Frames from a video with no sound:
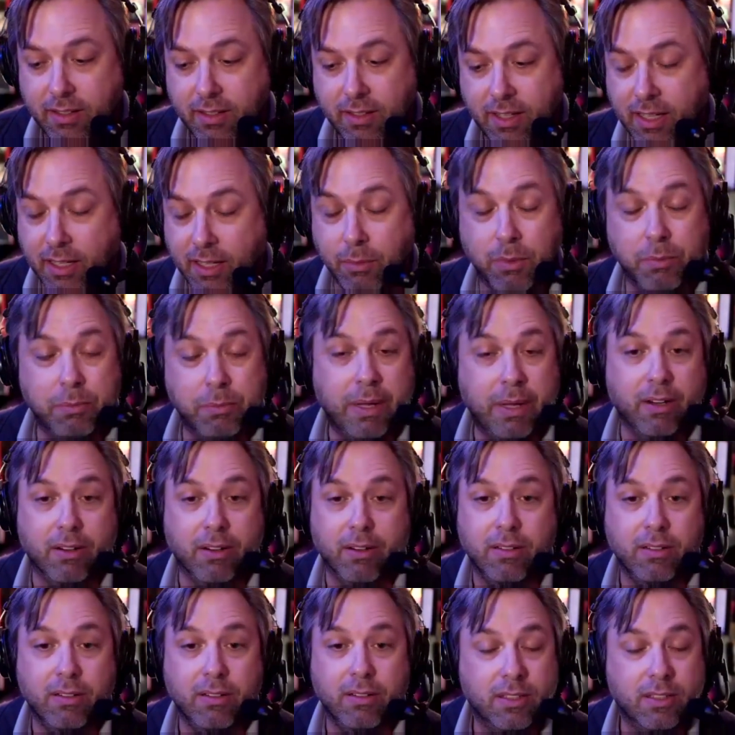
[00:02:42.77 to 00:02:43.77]
anyone
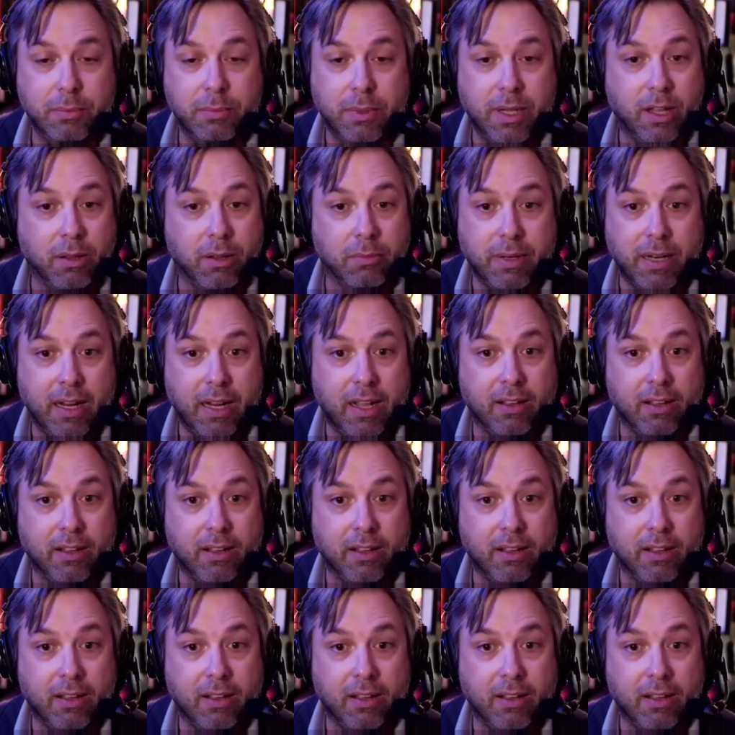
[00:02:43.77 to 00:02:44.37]
better to be helping out.